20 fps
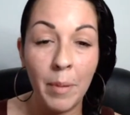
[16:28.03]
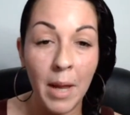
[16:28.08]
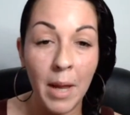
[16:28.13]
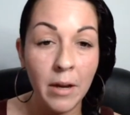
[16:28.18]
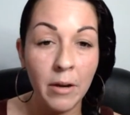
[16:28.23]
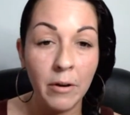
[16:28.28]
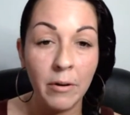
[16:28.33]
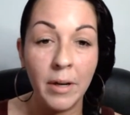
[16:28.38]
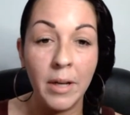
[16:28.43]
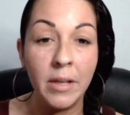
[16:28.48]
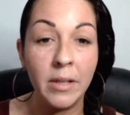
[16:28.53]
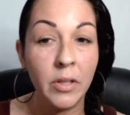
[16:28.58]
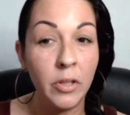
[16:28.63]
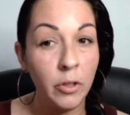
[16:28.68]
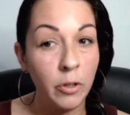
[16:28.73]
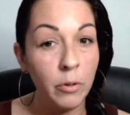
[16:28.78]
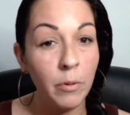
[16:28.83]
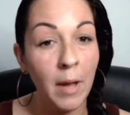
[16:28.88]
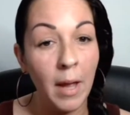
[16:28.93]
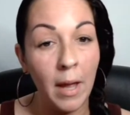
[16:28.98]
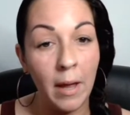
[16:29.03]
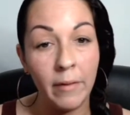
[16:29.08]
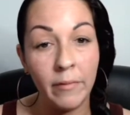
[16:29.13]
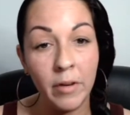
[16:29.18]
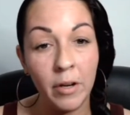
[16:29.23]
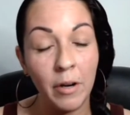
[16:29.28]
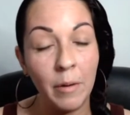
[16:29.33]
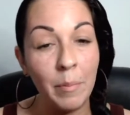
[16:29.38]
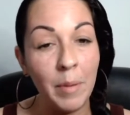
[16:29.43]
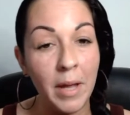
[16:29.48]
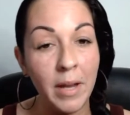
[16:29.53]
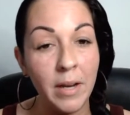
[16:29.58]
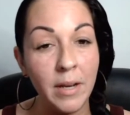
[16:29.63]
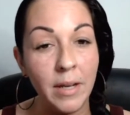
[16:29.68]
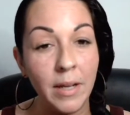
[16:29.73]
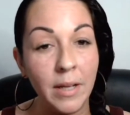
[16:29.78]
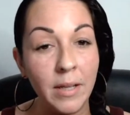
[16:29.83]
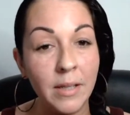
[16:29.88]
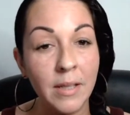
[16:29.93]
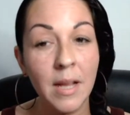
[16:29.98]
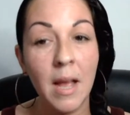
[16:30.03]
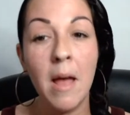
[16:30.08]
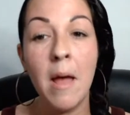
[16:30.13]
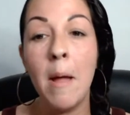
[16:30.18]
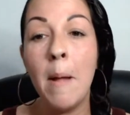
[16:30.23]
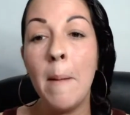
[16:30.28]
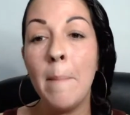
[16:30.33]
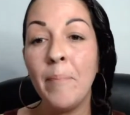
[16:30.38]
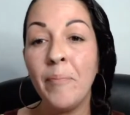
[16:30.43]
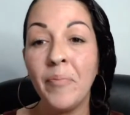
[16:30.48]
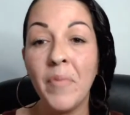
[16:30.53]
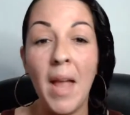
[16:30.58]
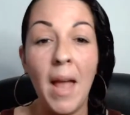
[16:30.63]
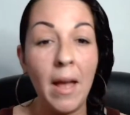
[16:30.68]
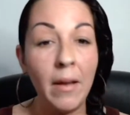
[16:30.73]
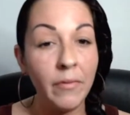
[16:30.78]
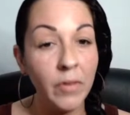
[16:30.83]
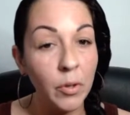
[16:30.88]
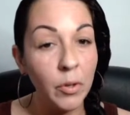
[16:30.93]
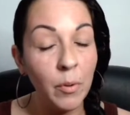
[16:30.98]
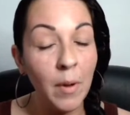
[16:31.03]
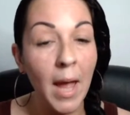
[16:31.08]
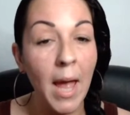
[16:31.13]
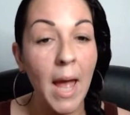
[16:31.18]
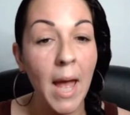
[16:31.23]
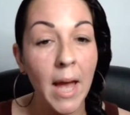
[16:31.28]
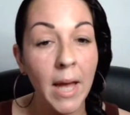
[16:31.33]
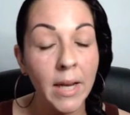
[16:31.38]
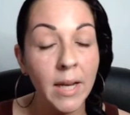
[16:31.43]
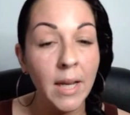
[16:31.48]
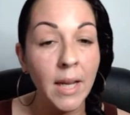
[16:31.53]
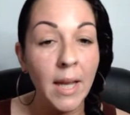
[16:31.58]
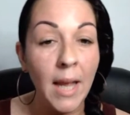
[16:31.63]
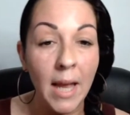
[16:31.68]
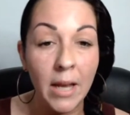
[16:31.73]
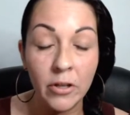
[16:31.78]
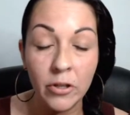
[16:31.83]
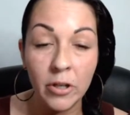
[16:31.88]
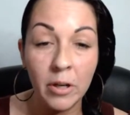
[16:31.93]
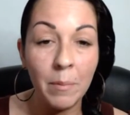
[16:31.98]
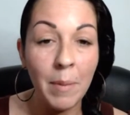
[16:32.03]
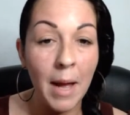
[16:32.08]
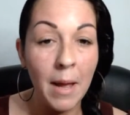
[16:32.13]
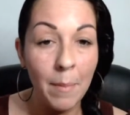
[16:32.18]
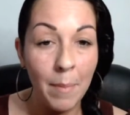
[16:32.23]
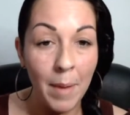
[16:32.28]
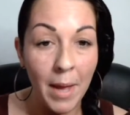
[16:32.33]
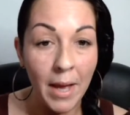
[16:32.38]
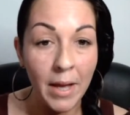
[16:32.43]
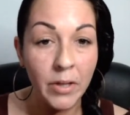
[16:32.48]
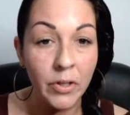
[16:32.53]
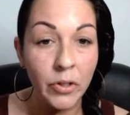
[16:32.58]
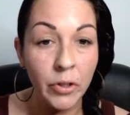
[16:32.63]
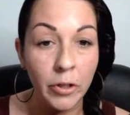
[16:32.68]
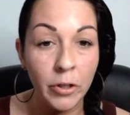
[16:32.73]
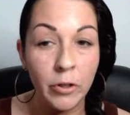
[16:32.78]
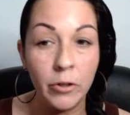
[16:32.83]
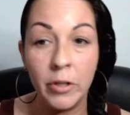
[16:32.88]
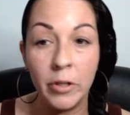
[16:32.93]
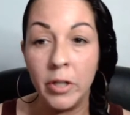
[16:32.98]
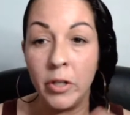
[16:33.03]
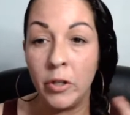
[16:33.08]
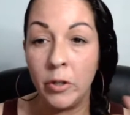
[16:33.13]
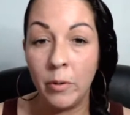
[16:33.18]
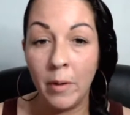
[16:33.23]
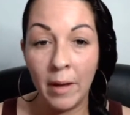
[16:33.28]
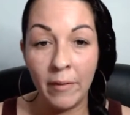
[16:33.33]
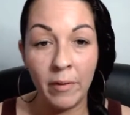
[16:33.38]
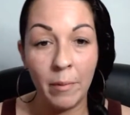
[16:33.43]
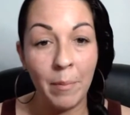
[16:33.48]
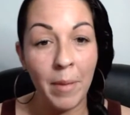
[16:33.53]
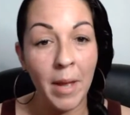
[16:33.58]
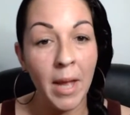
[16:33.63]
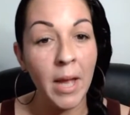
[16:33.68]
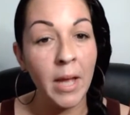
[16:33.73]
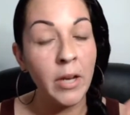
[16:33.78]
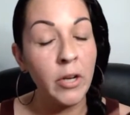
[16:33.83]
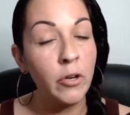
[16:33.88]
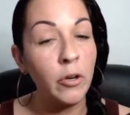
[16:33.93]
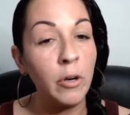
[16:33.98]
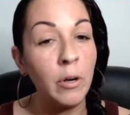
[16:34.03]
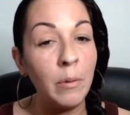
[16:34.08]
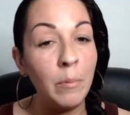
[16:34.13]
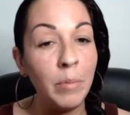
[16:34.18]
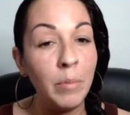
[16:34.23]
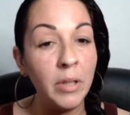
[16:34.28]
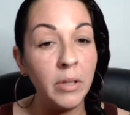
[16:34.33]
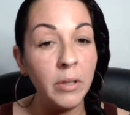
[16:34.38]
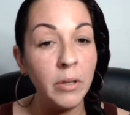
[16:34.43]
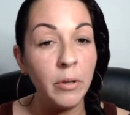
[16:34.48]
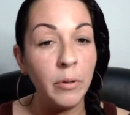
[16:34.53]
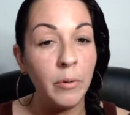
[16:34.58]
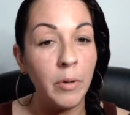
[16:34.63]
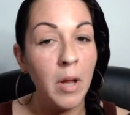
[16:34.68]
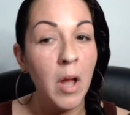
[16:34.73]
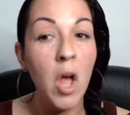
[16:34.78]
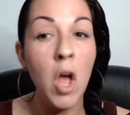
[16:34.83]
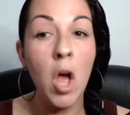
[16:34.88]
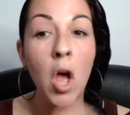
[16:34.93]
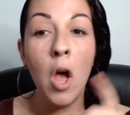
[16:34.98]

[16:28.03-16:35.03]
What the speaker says: pancreas? Do you have your appendix? Have you had gastric bypass surgery? Do you have a band or a balloon?